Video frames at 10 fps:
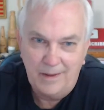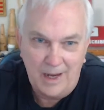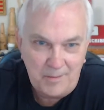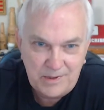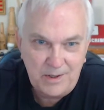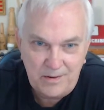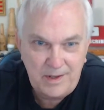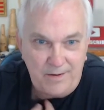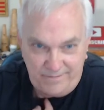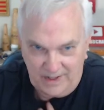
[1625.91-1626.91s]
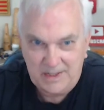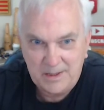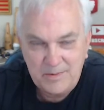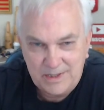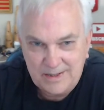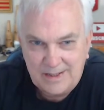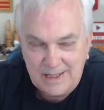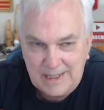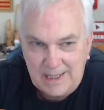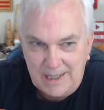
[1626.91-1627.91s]
I'm sure they're victims just
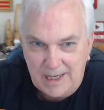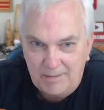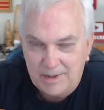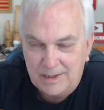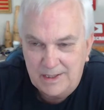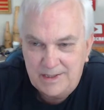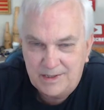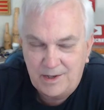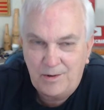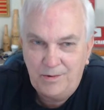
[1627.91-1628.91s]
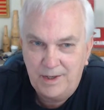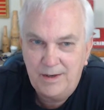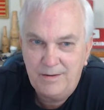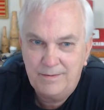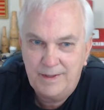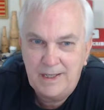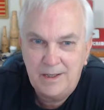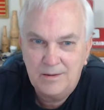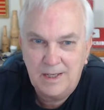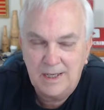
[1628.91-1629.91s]
like I am, that he stole their
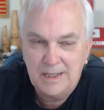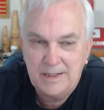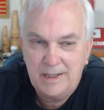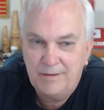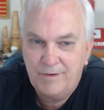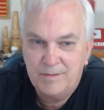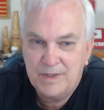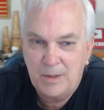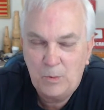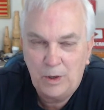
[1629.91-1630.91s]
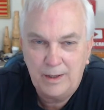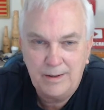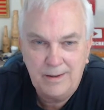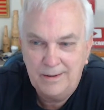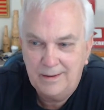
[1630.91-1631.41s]
video content from somewhere.